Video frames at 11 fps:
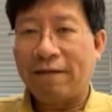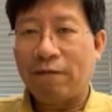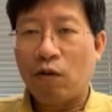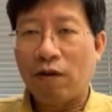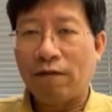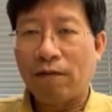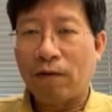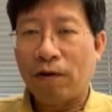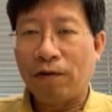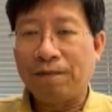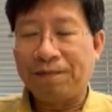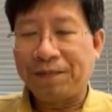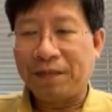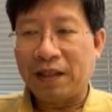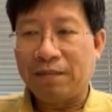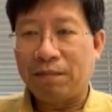have more of a role
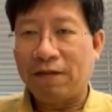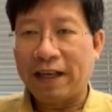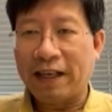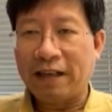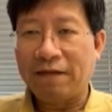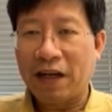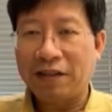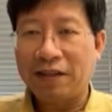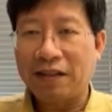in preventing infection.